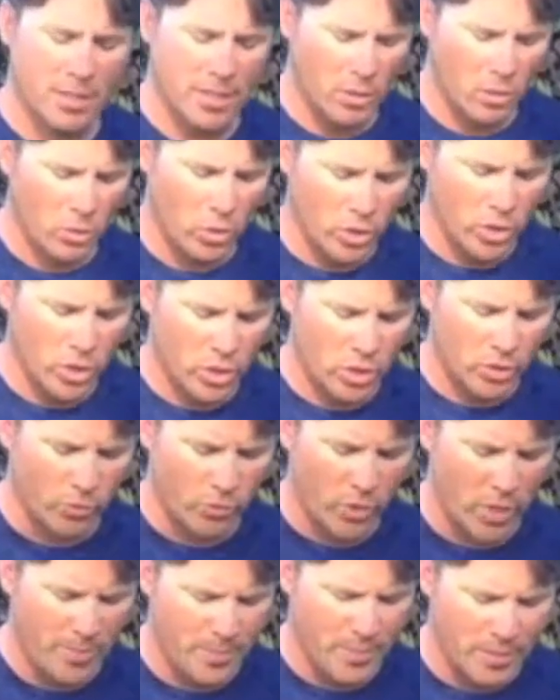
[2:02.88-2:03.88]
tail, or you
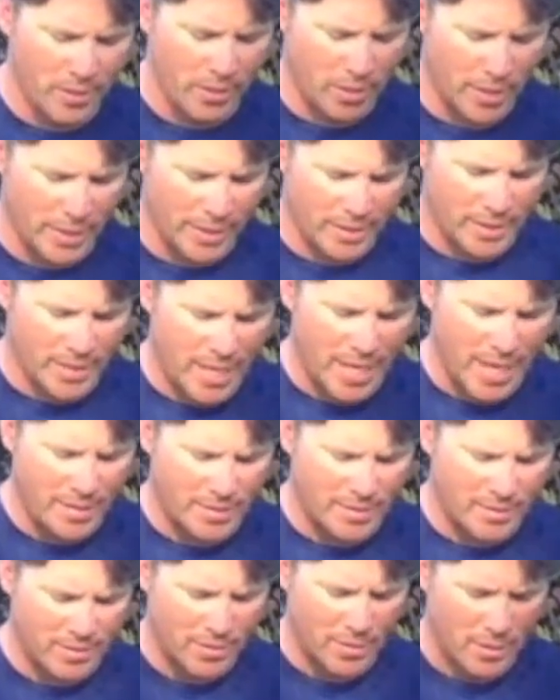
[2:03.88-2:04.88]
can rip it like that,
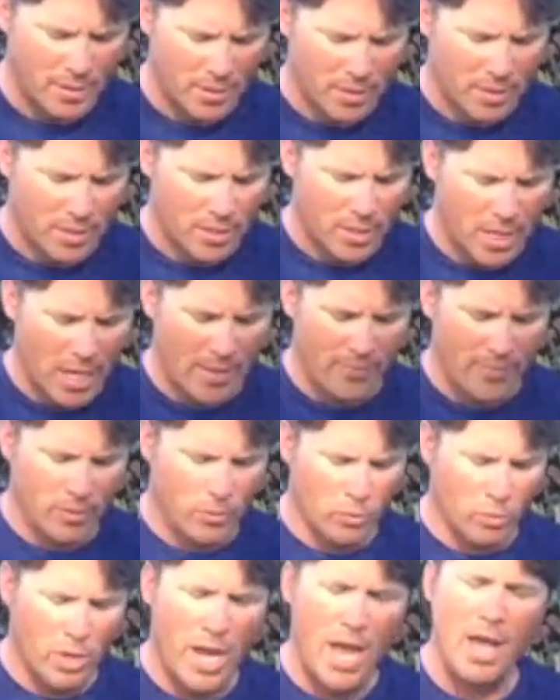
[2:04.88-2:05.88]
and then
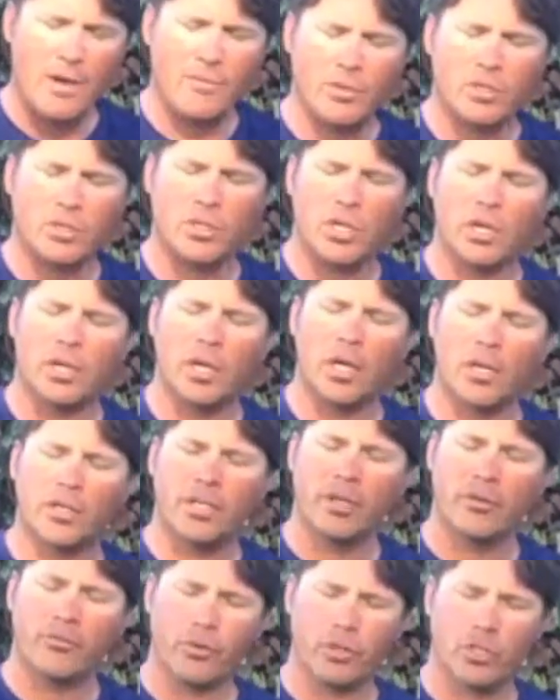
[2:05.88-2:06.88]
it will have a
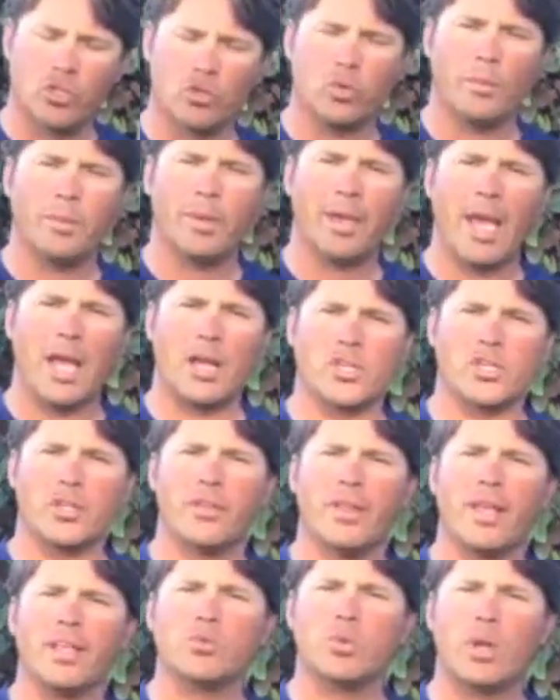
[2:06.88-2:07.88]
different swimming action.
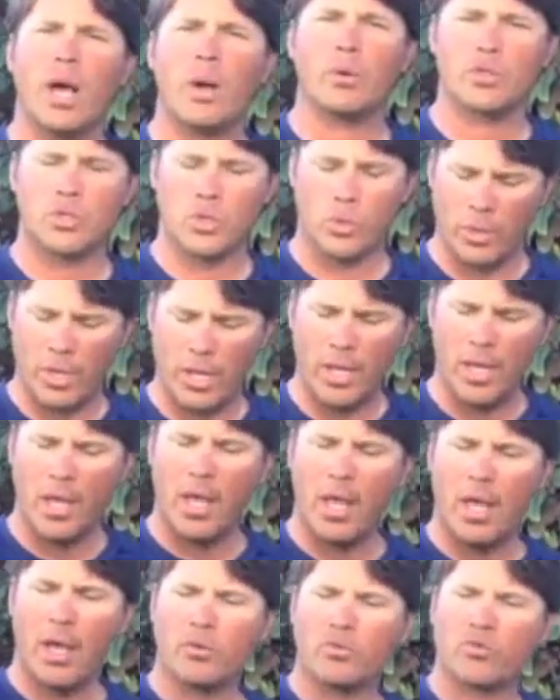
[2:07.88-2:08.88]
And that's what I was doing.
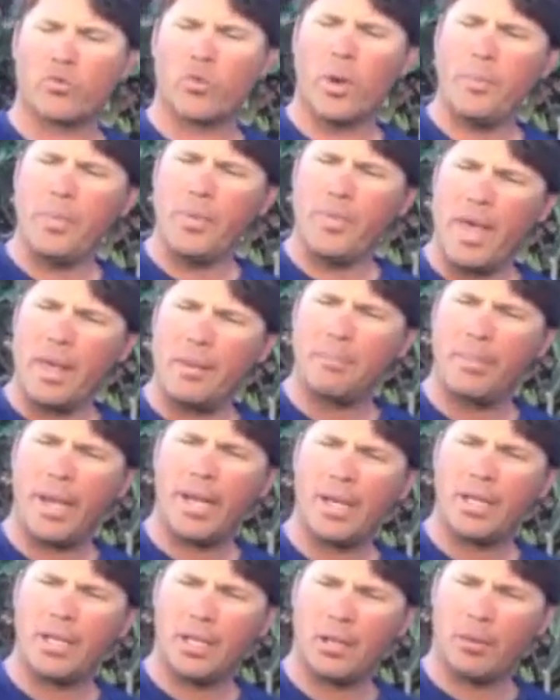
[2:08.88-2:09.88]
Ripping that
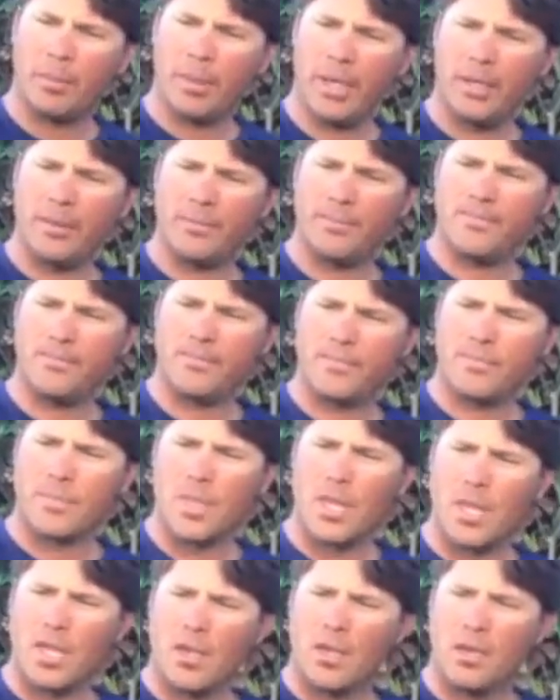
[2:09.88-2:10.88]
bait a little bit,
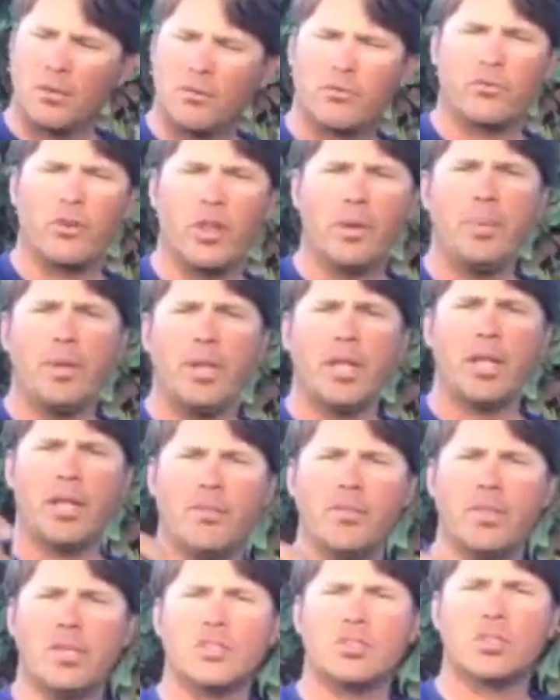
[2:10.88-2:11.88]
flipping it
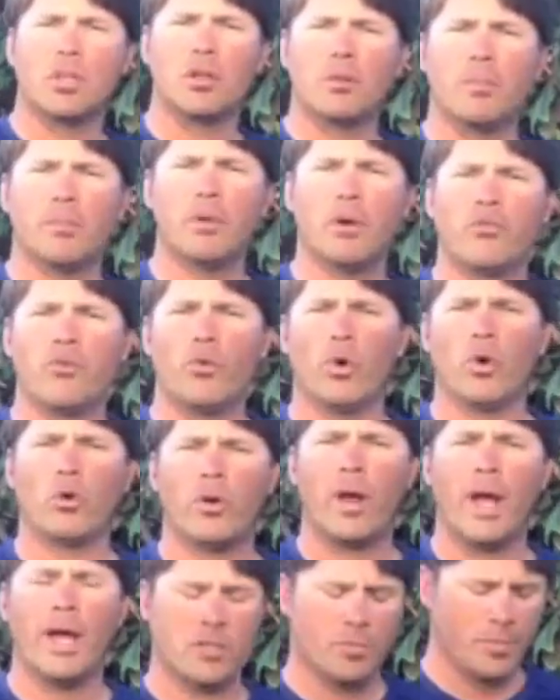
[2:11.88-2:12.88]
in these little milfoil
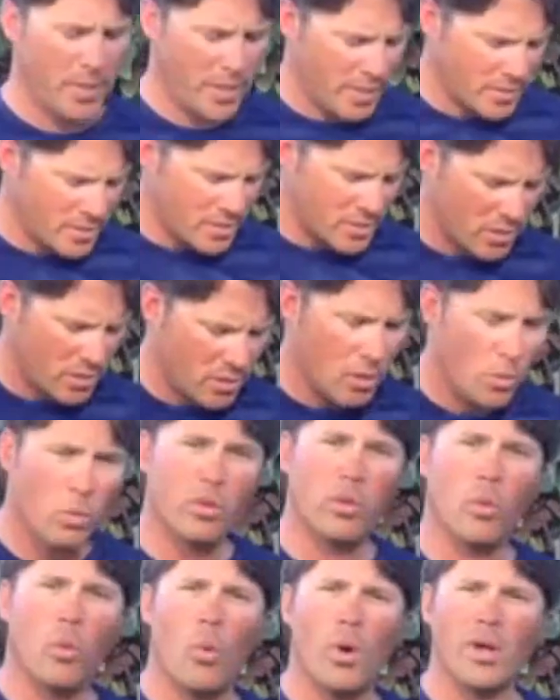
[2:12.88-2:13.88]
grass beds
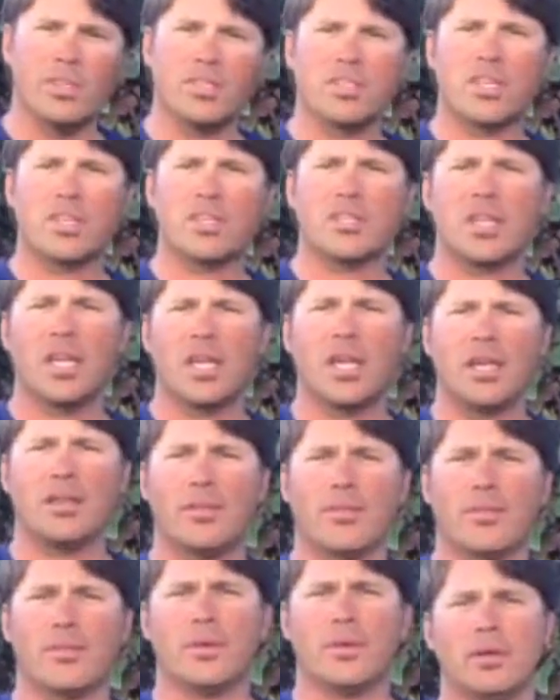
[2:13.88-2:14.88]
with a 1/16,
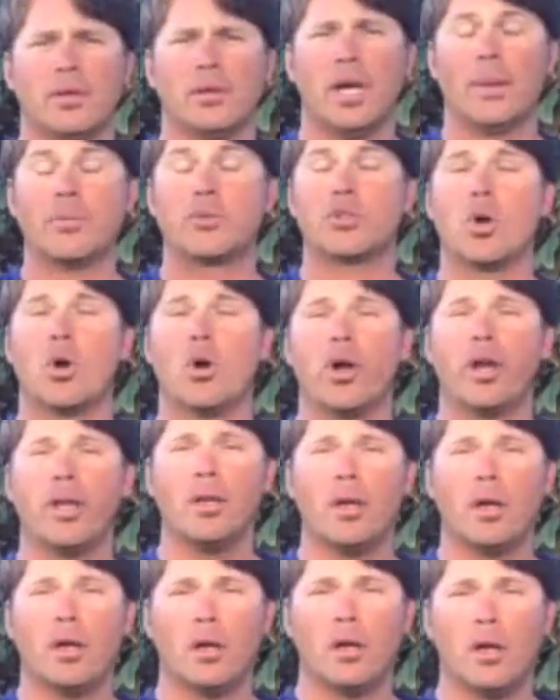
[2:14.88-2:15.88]

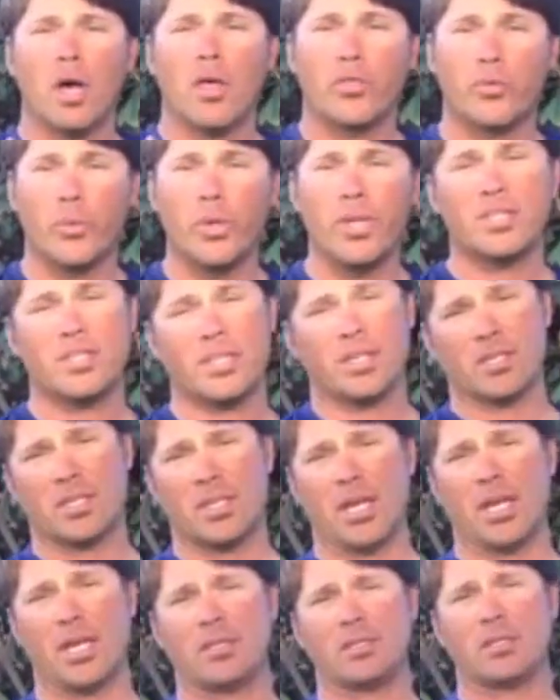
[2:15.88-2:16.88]
a
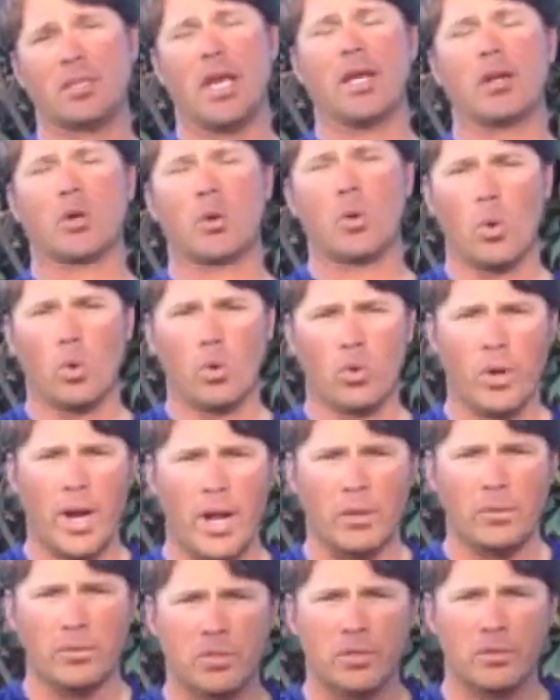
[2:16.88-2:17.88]
3/16 and a 1/4
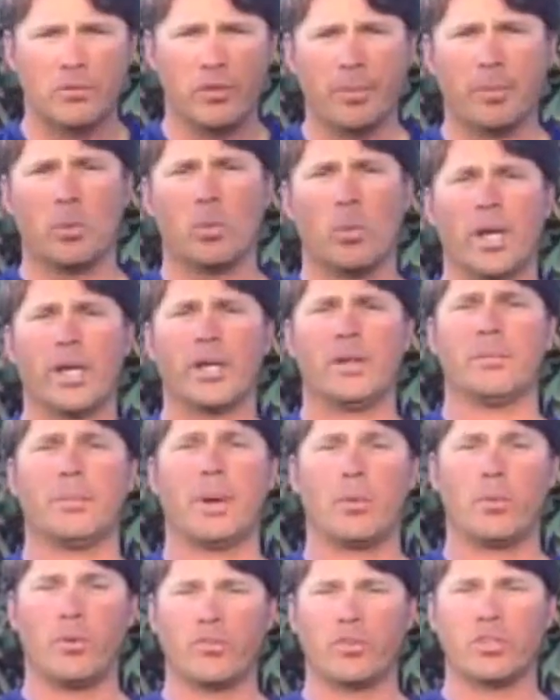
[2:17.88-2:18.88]
ounce flipping weight by
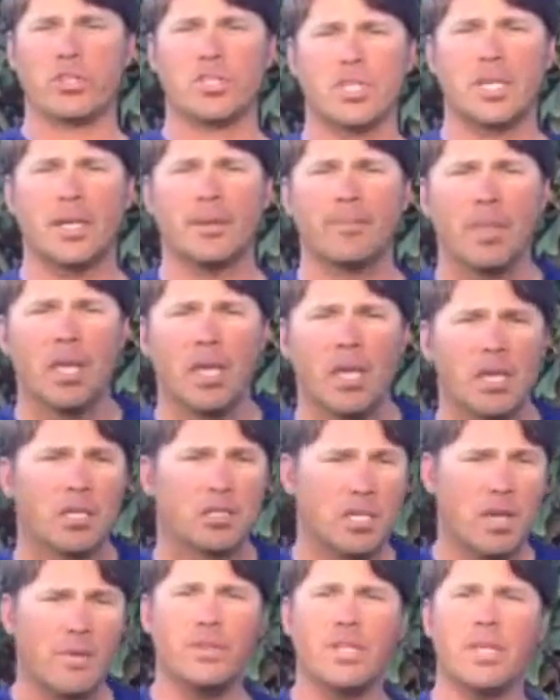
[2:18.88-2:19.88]
River to Sea.
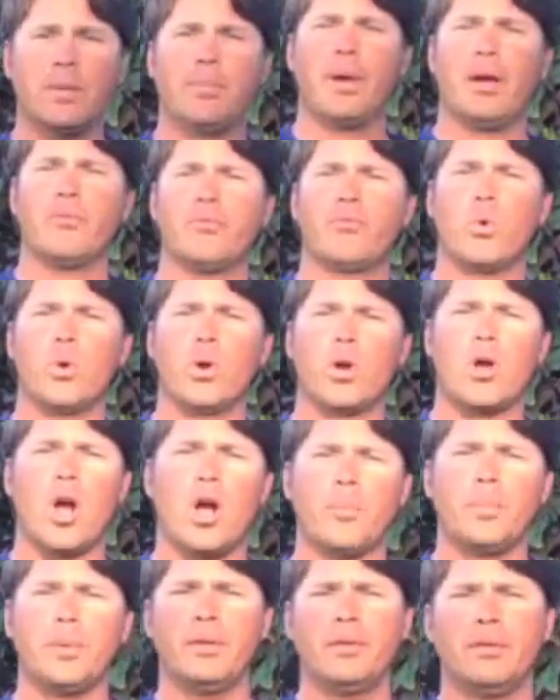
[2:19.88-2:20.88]
17-pound
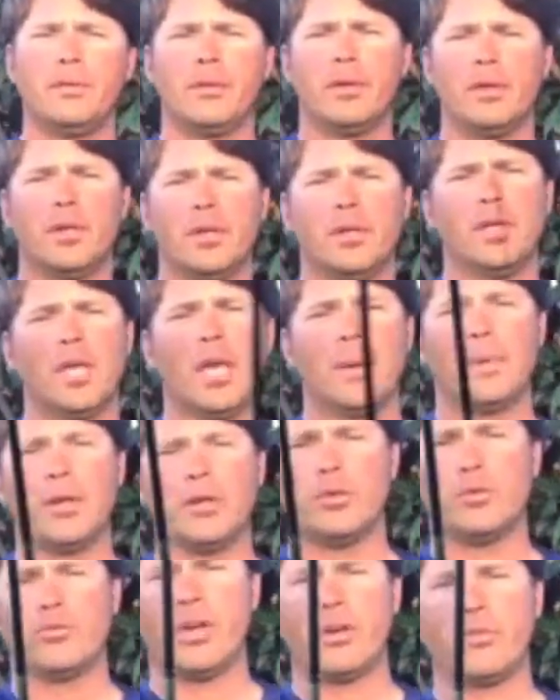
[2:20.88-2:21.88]
fluorocarbon, and my
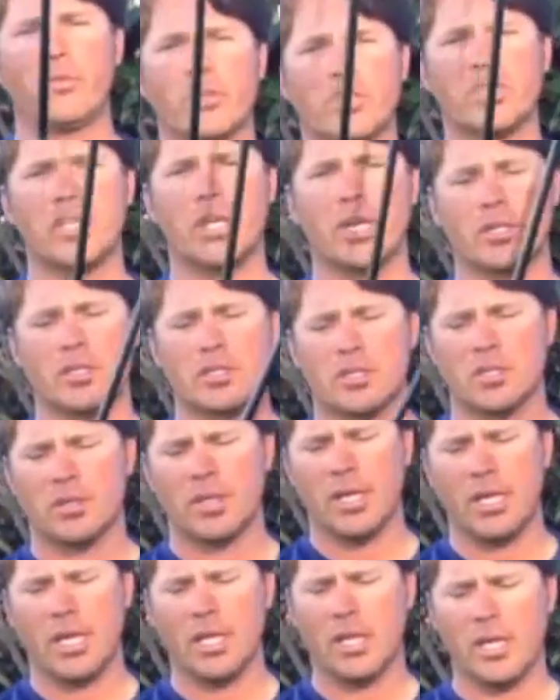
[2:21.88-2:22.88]
new favorite sticks,
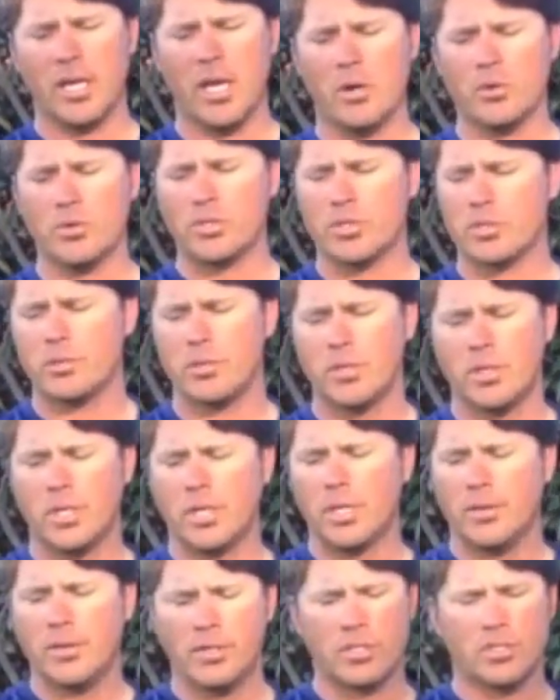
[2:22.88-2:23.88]
the Helios.
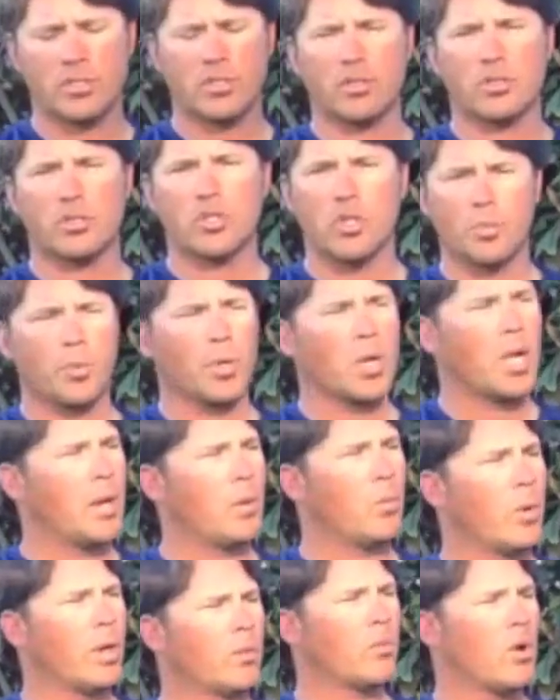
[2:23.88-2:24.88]
This is a super
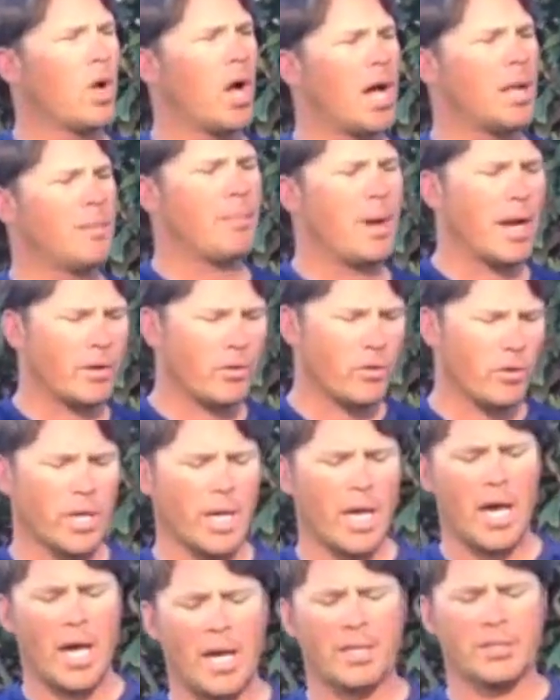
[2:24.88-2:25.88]
lightweight rod, micro
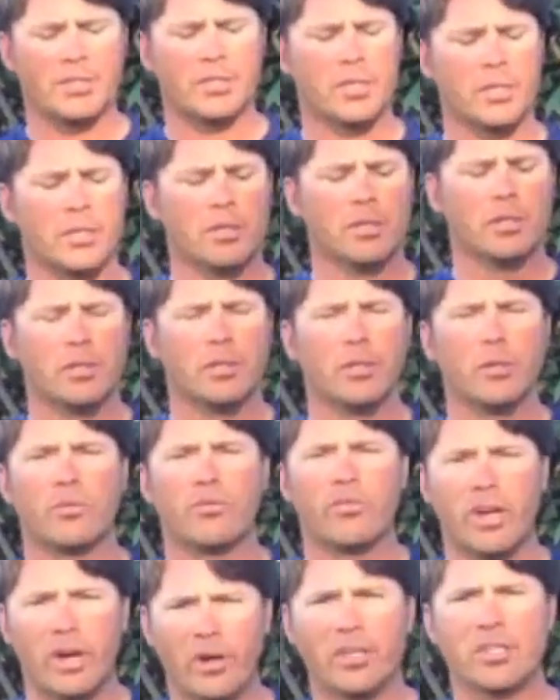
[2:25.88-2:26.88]
guides,
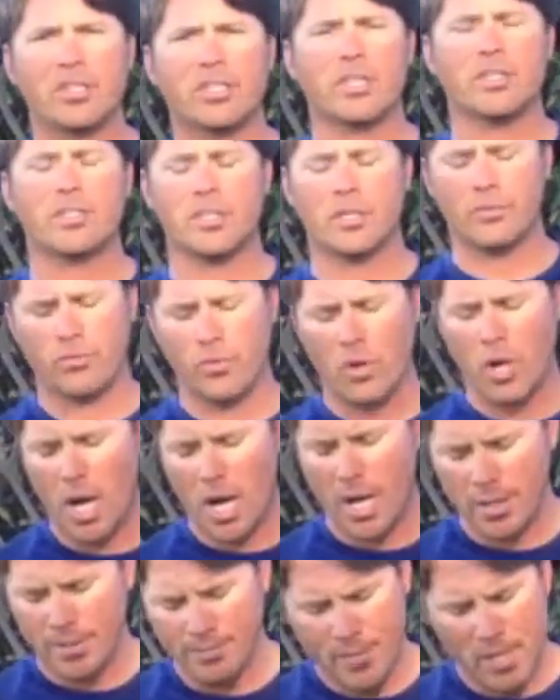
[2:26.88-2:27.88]
very sensitive
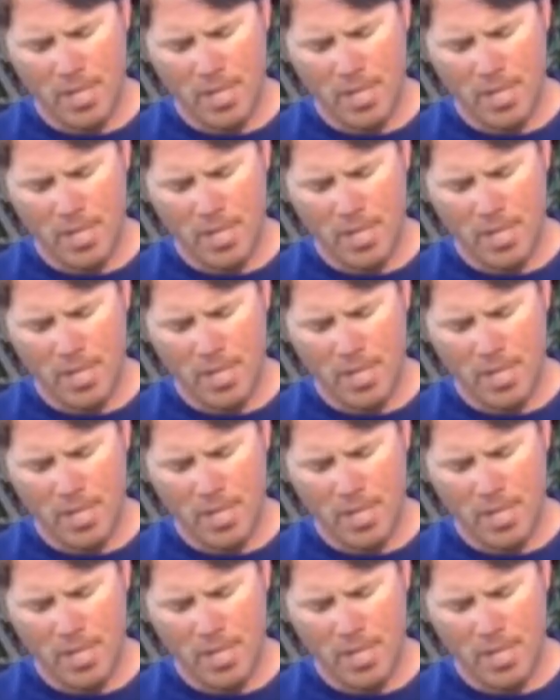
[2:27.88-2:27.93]
rod.